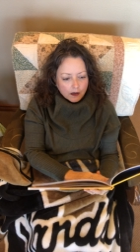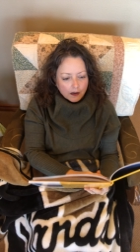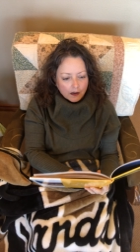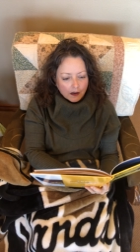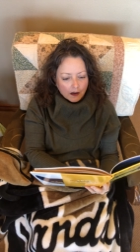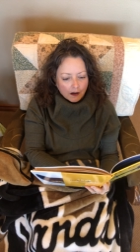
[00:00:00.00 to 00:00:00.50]

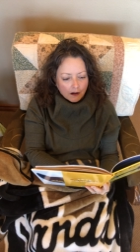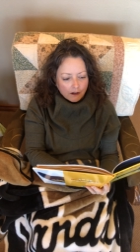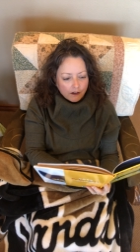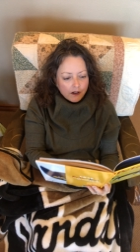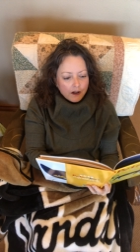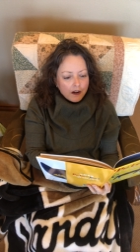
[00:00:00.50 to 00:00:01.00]
Oh
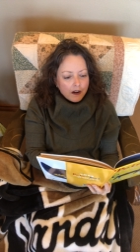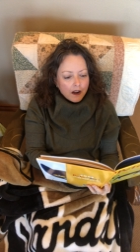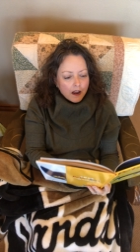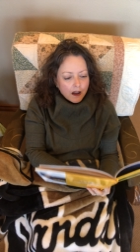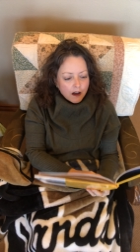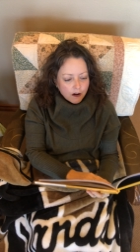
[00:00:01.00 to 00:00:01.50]

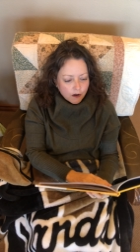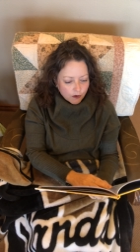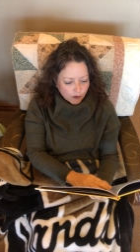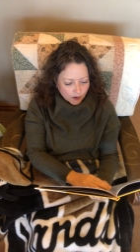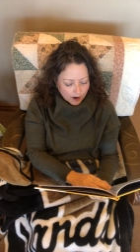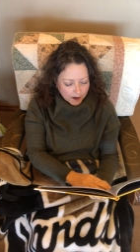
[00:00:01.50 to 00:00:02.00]

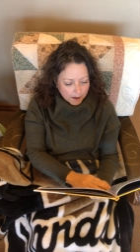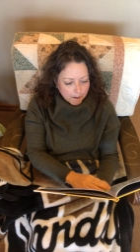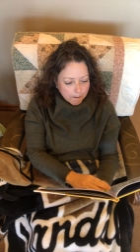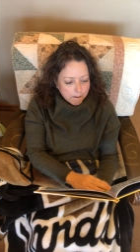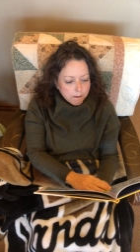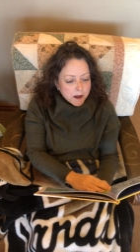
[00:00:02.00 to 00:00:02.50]
no!
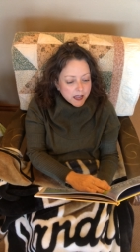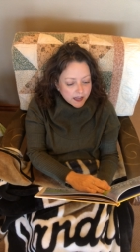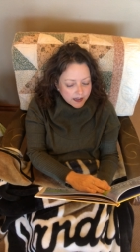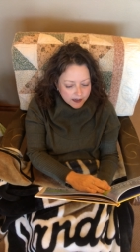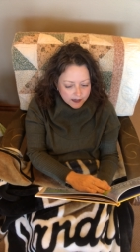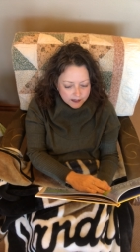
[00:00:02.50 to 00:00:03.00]

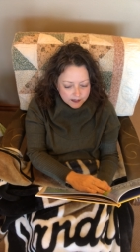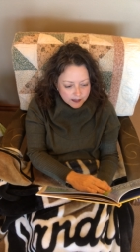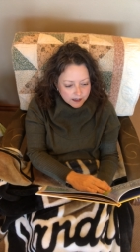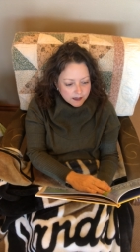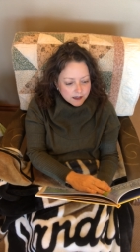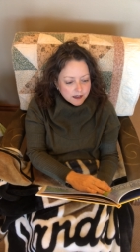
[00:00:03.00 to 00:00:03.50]
Pete
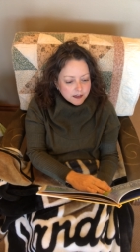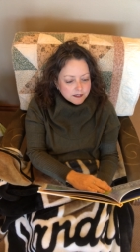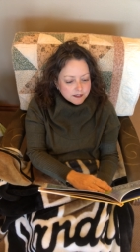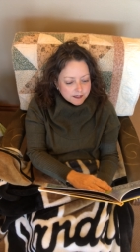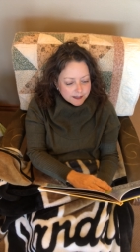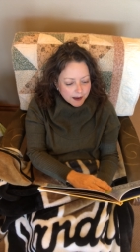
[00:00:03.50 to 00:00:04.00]

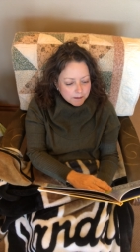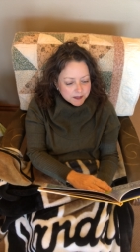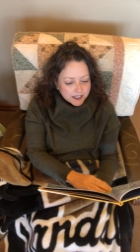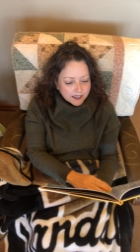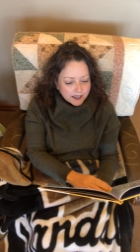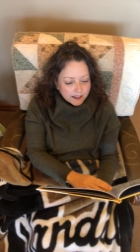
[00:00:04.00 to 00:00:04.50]
stepped
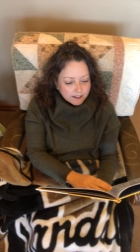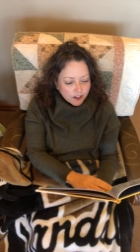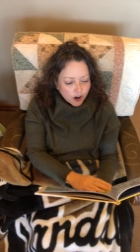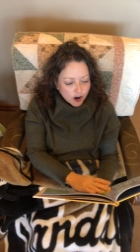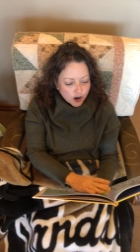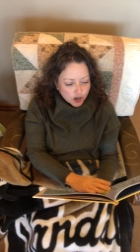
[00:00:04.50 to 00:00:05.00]
in a
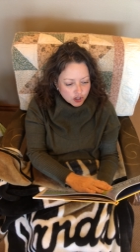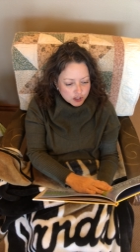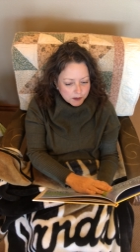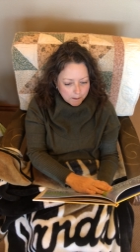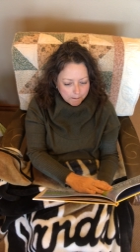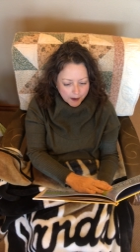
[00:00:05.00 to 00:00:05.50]
large
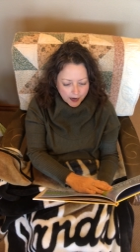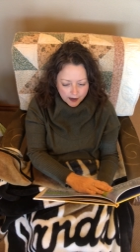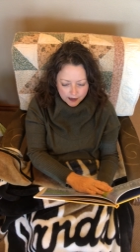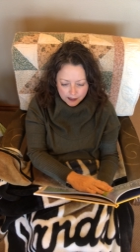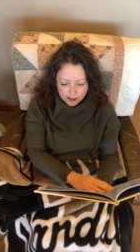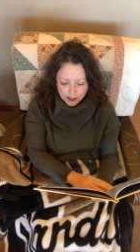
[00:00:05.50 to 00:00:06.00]

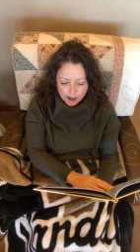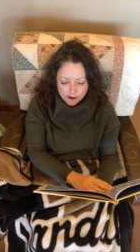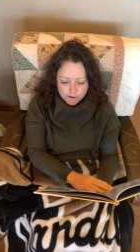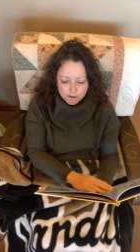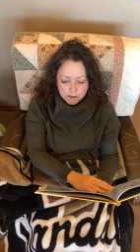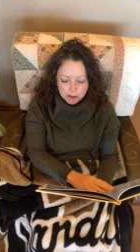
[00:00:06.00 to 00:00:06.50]
pile
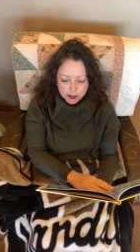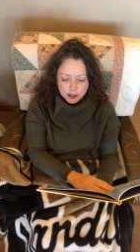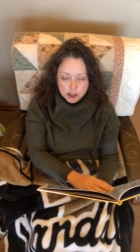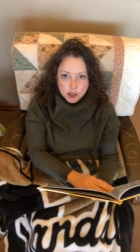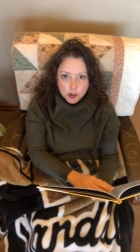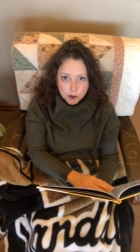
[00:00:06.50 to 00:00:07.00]
of
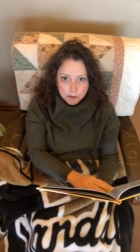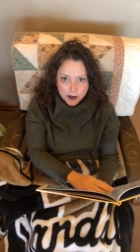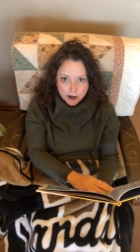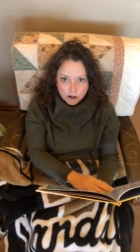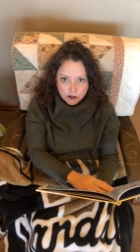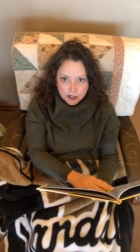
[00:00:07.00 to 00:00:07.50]

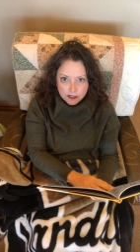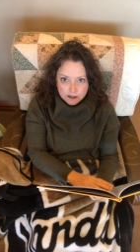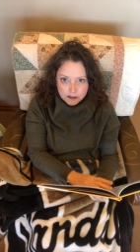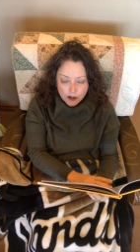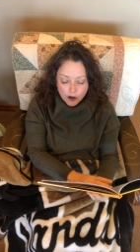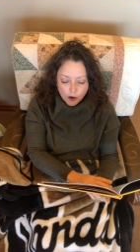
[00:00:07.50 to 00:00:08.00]

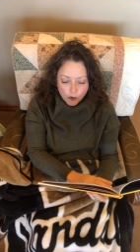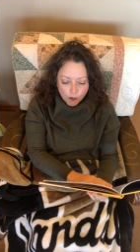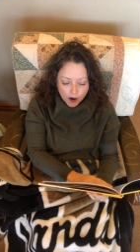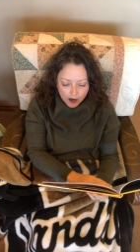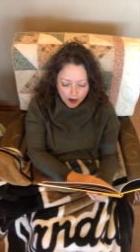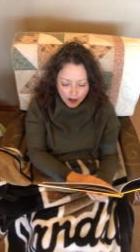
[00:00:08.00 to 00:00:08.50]
blueberries.
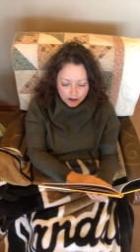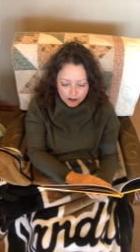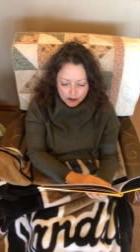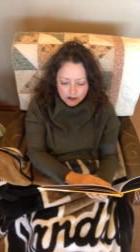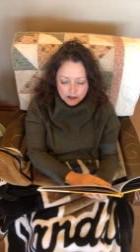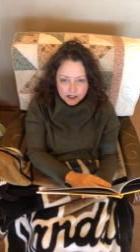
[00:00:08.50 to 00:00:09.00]
What
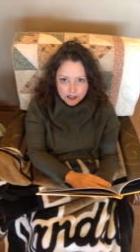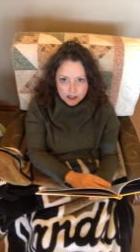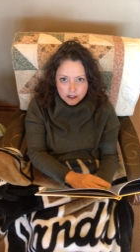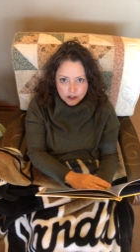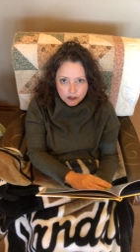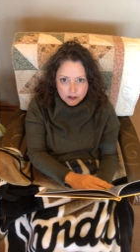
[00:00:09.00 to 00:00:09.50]
color did
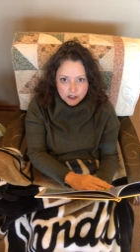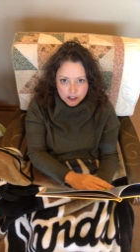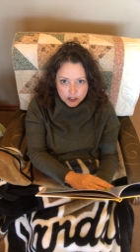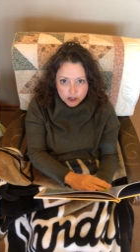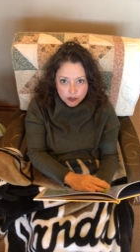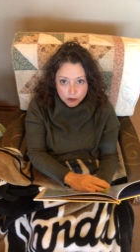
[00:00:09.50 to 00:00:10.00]
it turn
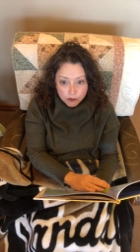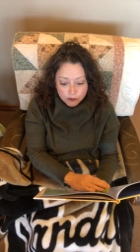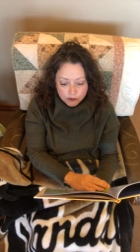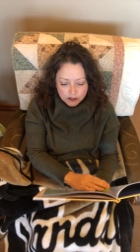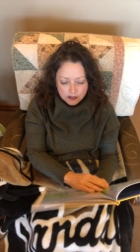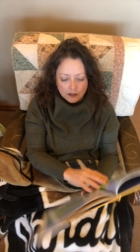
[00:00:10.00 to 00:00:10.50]
his
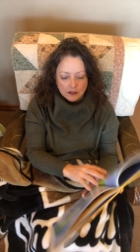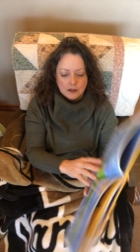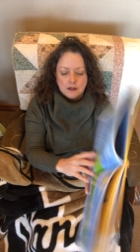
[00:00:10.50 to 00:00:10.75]
shoes?